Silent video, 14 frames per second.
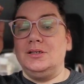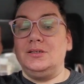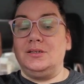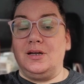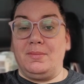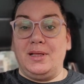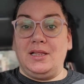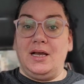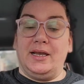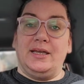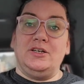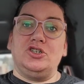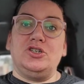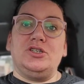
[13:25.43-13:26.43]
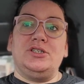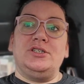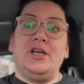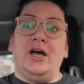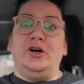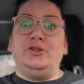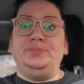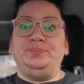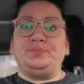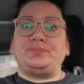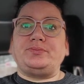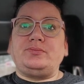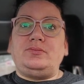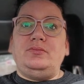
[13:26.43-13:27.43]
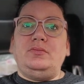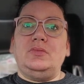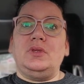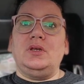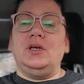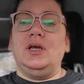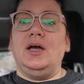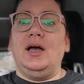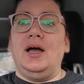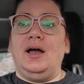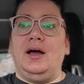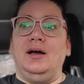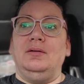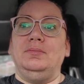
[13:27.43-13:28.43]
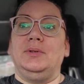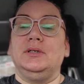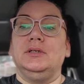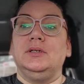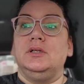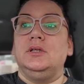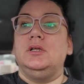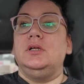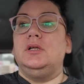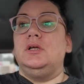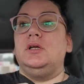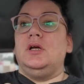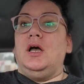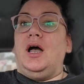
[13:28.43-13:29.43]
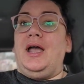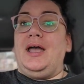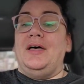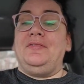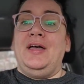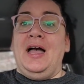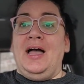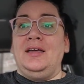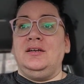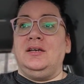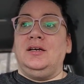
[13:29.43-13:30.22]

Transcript: not my luggage. So, um, I got that.